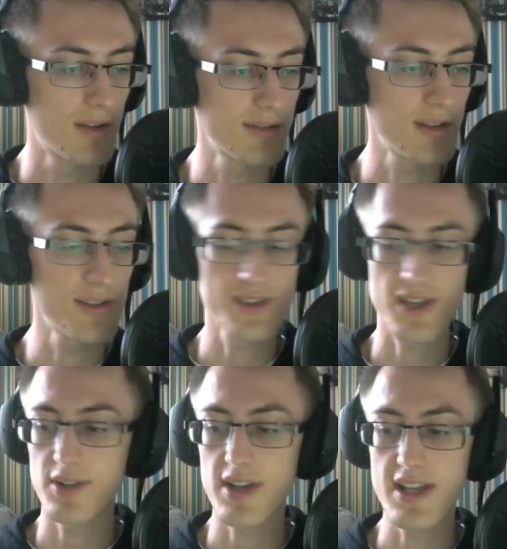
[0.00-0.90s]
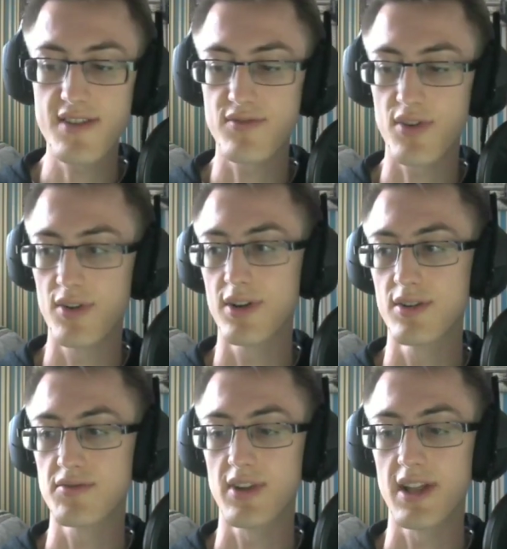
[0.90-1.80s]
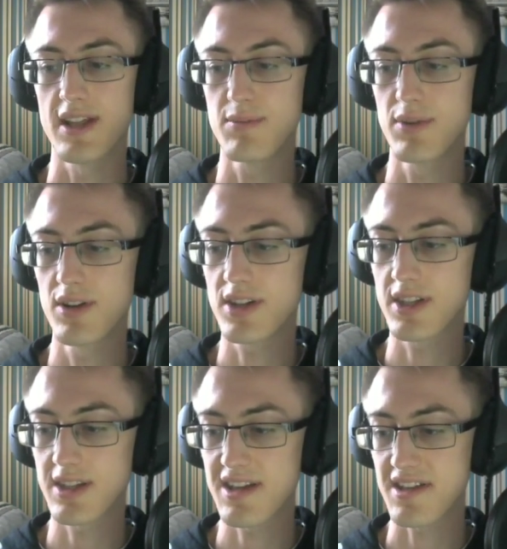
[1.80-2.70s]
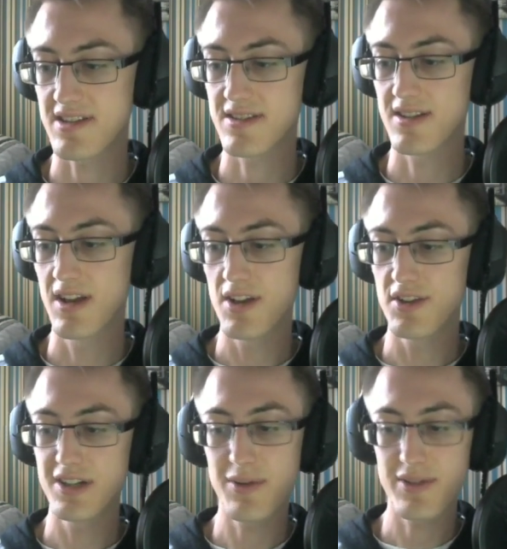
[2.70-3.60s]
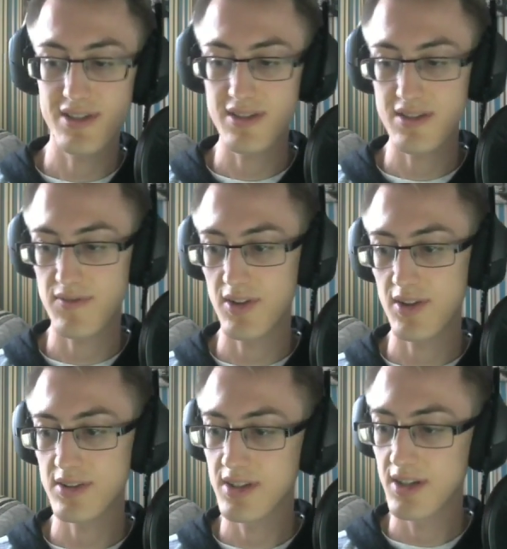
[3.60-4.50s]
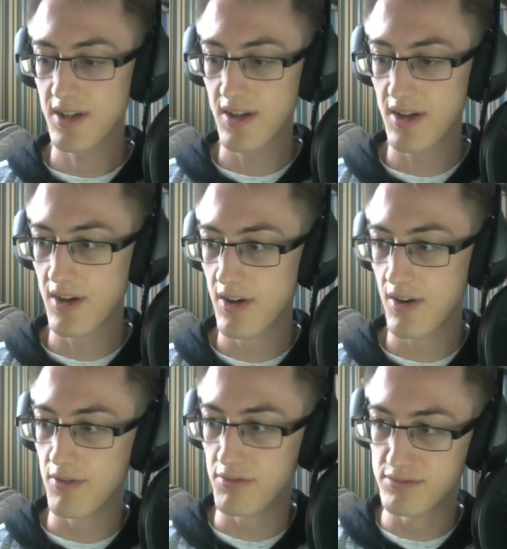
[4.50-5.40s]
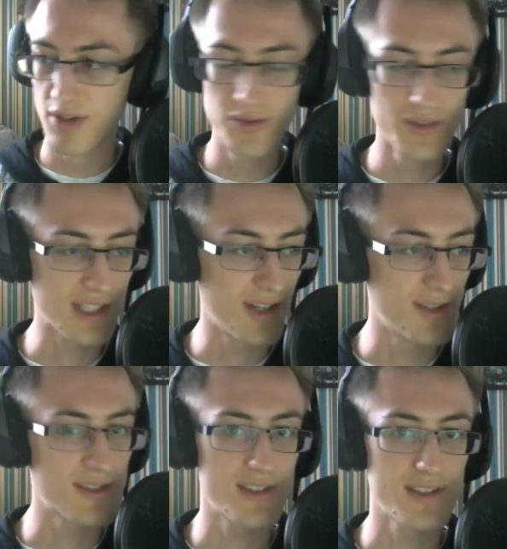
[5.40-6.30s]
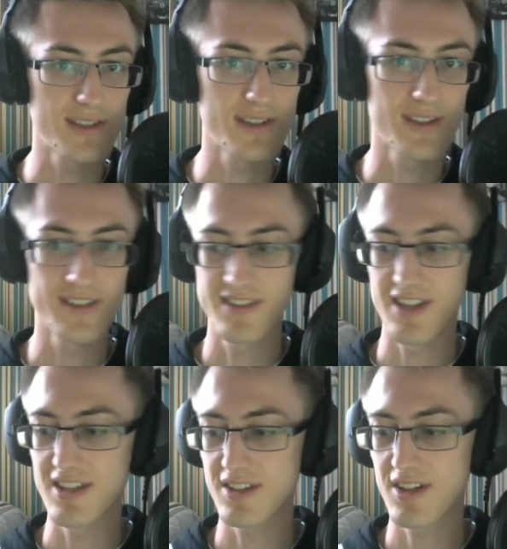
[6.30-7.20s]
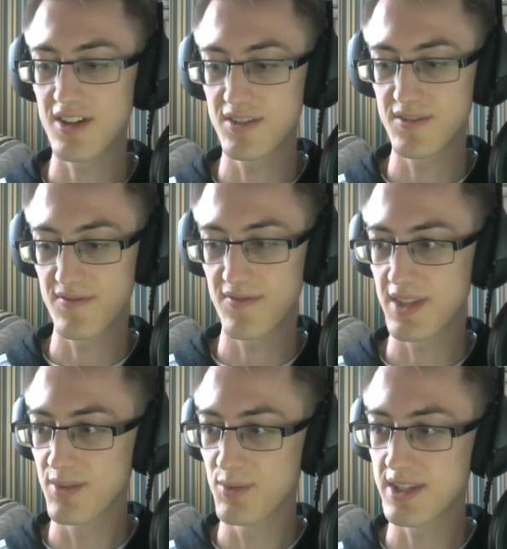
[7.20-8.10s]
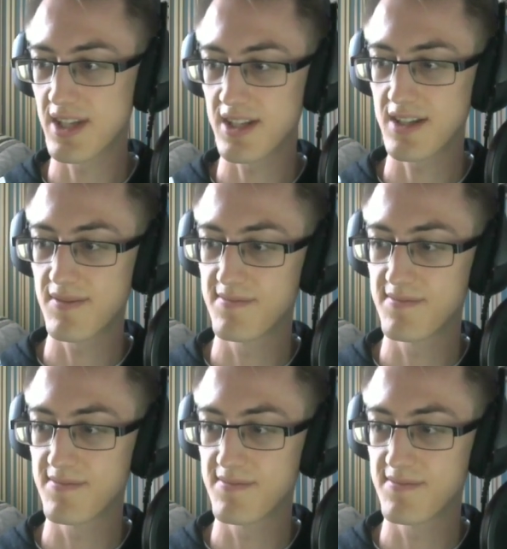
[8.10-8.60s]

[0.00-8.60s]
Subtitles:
No, this channel is roller coaster related, but look at this. You know what's in this vlog? Roller coasters. There you go. We did it.